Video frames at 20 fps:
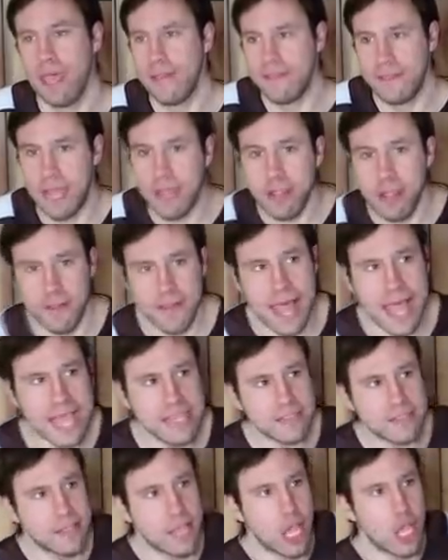
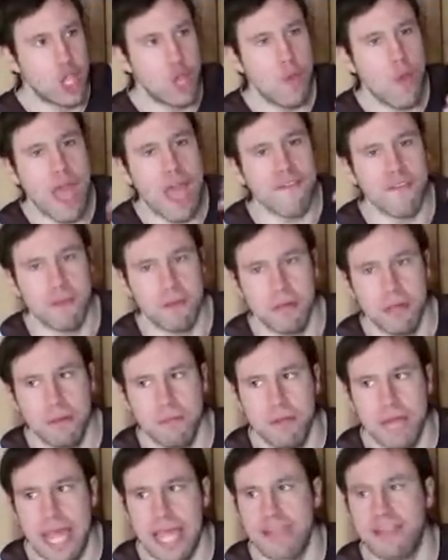Nonetheless, you haven't
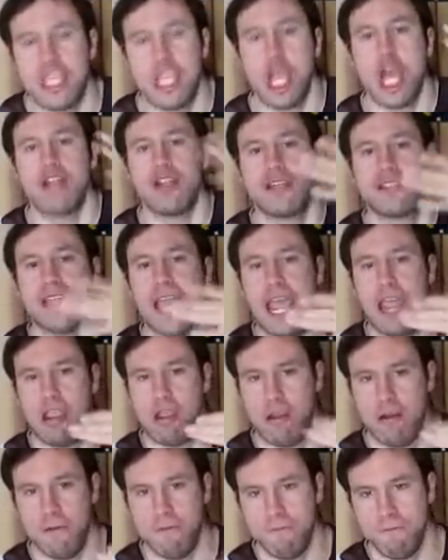eliminated The
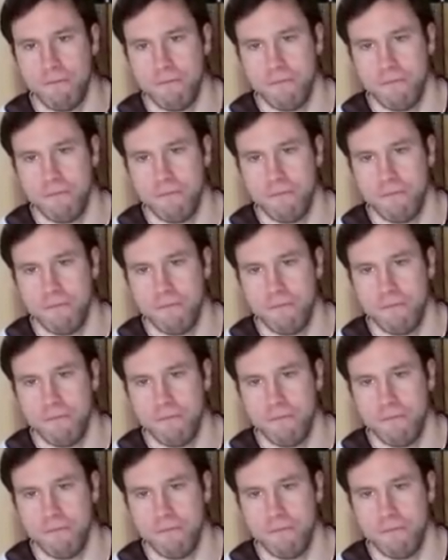Undertaker.